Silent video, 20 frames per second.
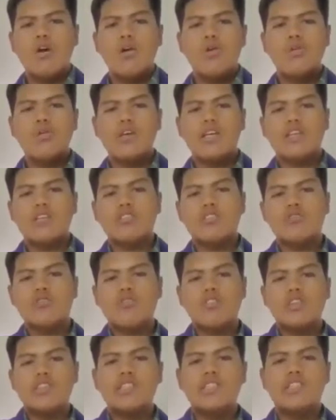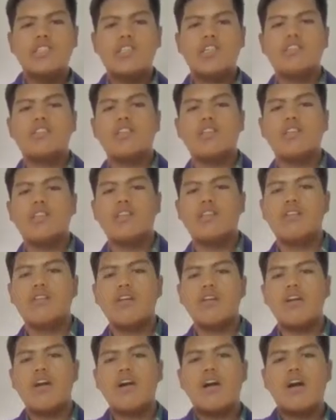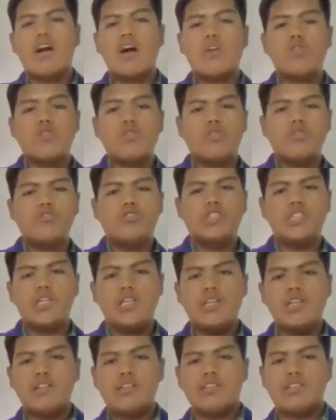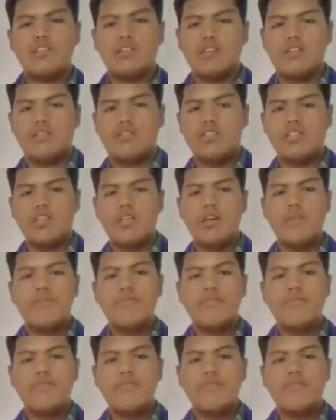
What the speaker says: who is coordinating ROG research.